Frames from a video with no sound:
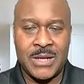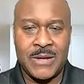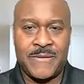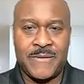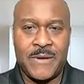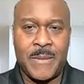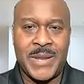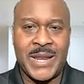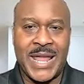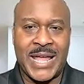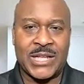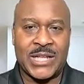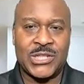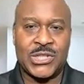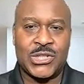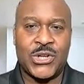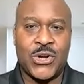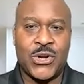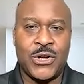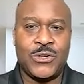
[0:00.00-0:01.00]
From an
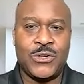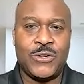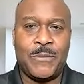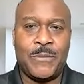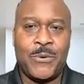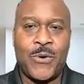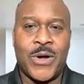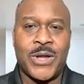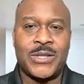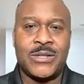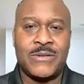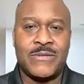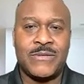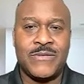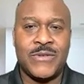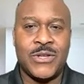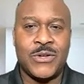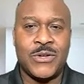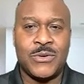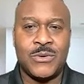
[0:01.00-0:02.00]
external point of
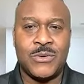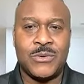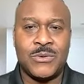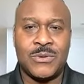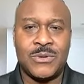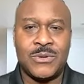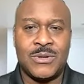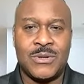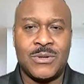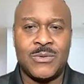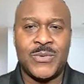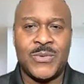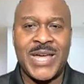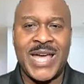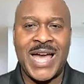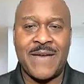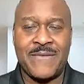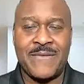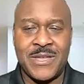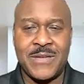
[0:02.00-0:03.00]
view, we
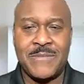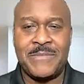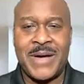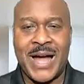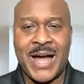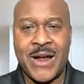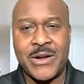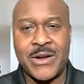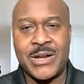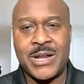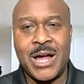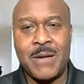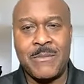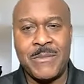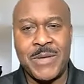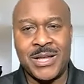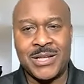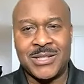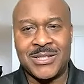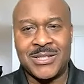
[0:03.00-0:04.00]
have
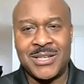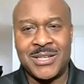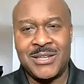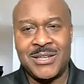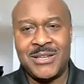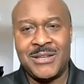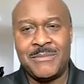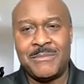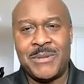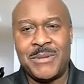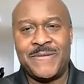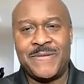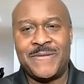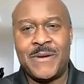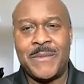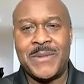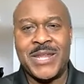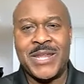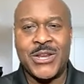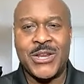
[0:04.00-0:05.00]
Empirenomics. But
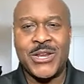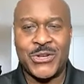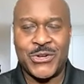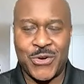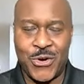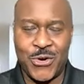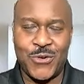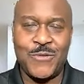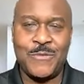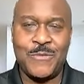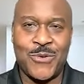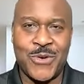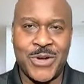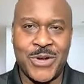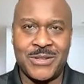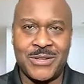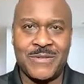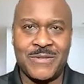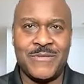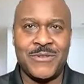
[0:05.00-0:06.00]
from an internal
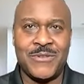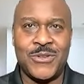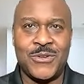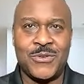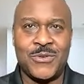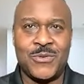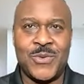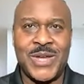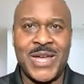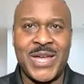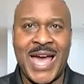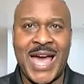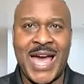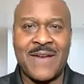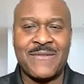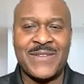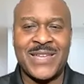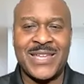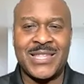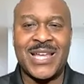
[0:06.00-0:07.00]
point of view, we
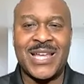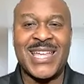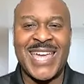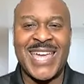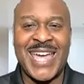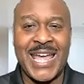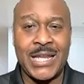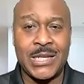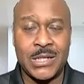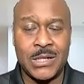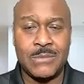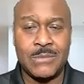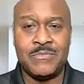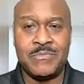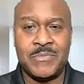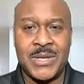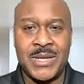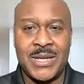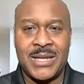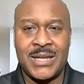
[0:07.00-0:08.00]
have the kingdom.
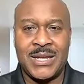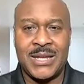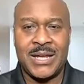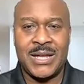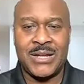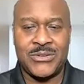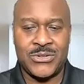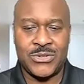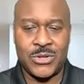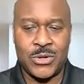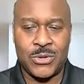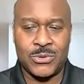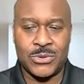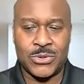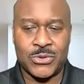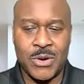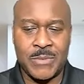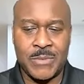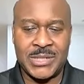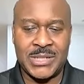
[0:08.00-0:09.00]
And so
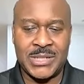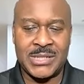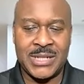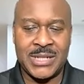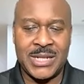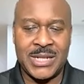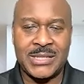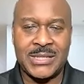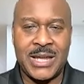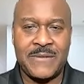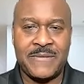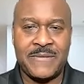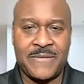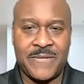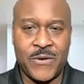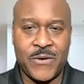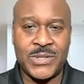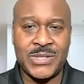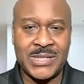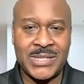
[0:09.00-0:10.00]
scripture says that
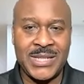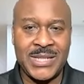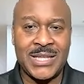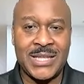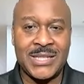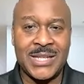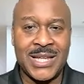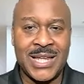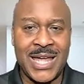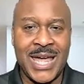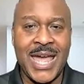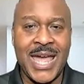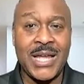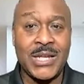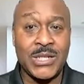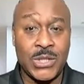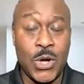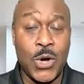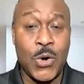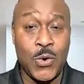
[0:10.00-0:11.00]
first seek the
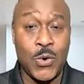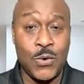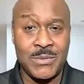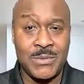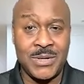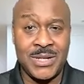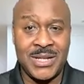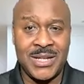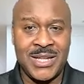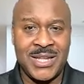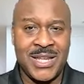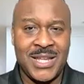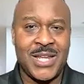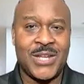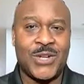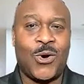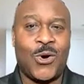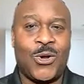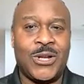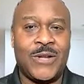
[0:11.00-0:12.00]
kingdom
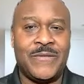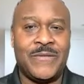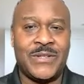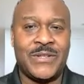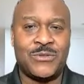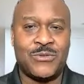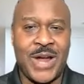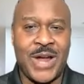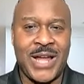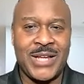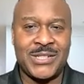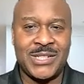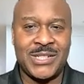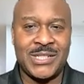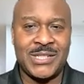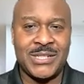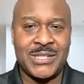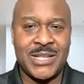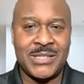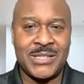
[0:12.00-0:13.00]
in all of its
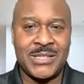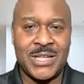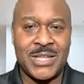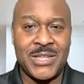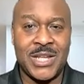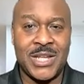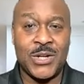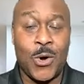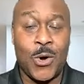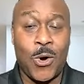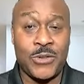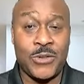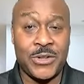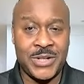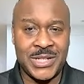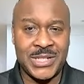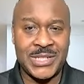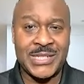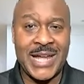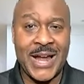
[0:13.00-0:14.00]
righteousness, and then all the
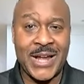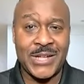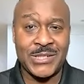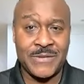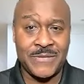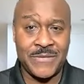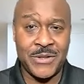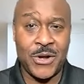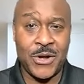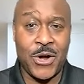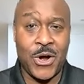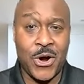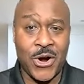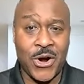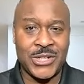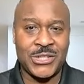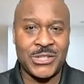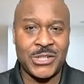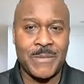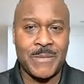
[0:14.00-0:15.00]
desires of your
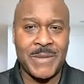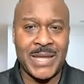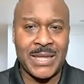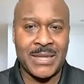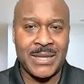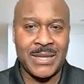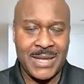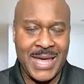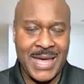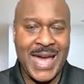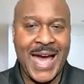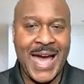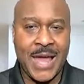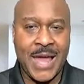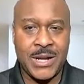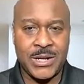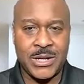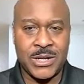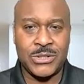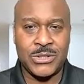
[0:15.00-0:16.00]
heart shall be
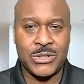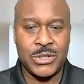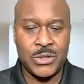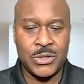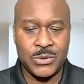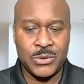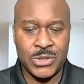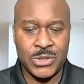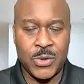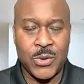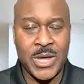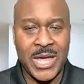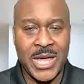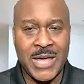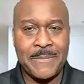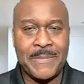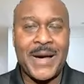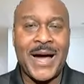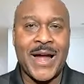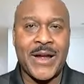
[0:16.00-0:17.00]
added unto you. So
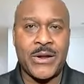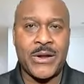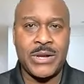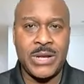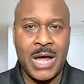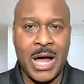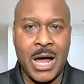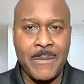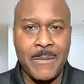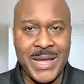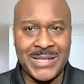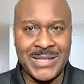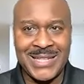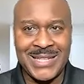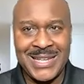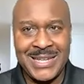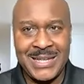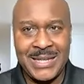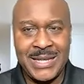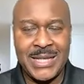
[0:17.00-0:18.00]
Empirenomics
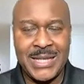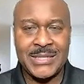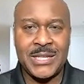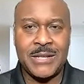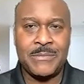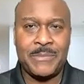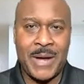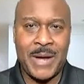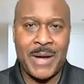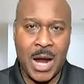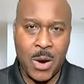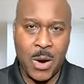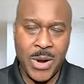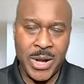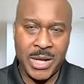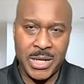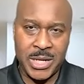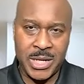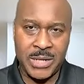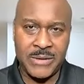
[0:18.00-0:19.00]
is
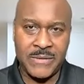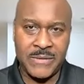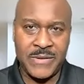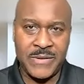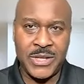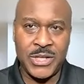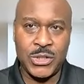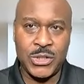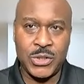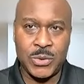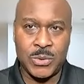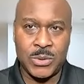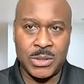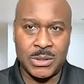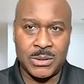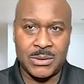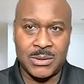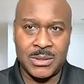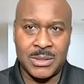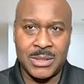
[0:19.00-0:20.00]
empowering an
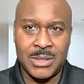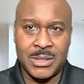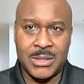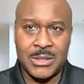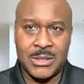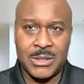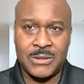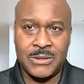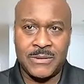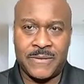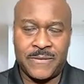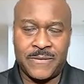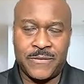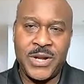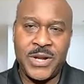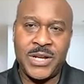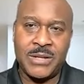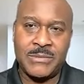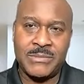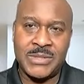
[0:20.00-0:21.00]
individual to
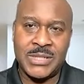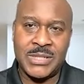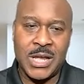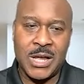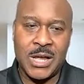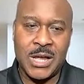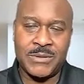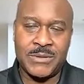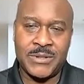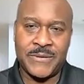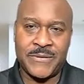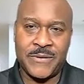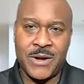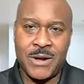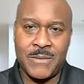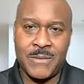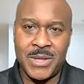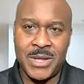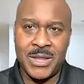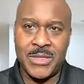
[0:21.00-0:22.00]
free themselves
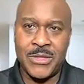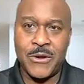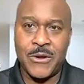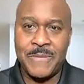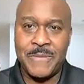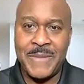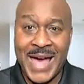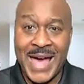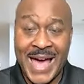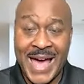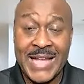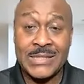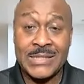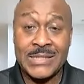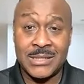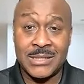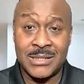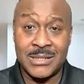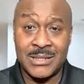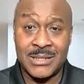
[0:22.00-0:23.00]
from their
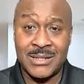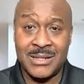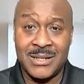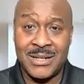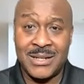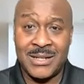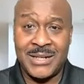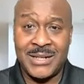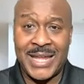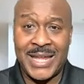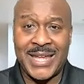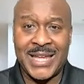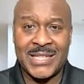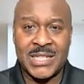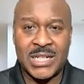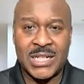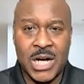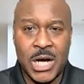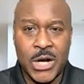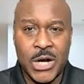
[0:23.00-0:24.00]
past. They get
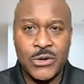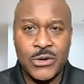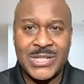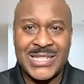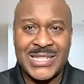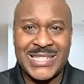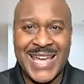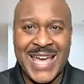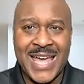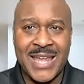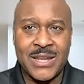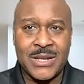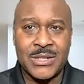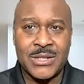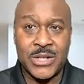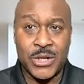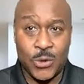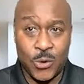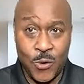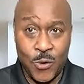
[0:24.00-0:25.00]
to
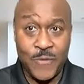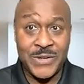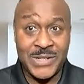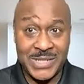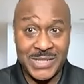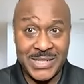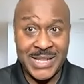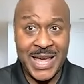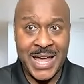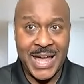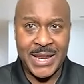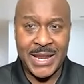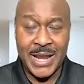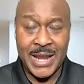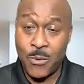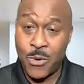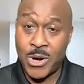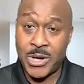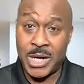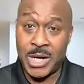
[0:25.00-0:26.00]
understand, to overstand, and
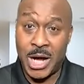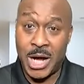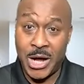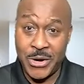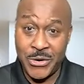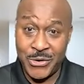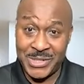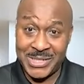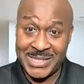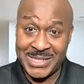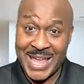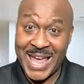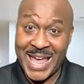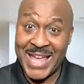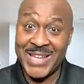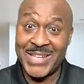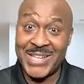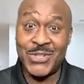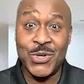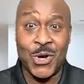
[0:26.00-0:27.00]
that word
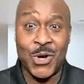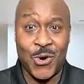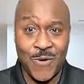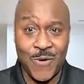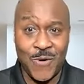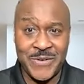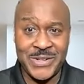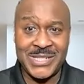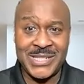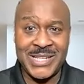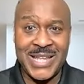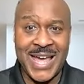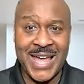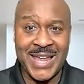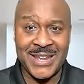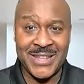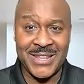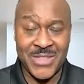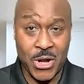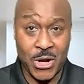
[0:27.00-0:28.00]
understand to
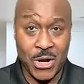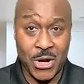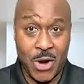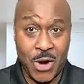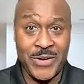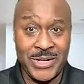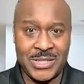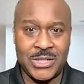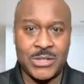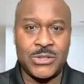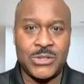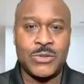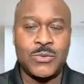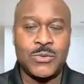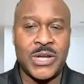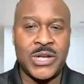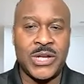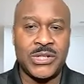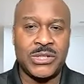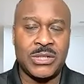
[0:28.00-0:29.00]
overstand their current
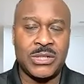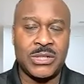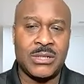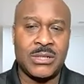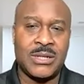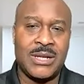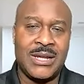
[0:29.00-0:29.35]
situation.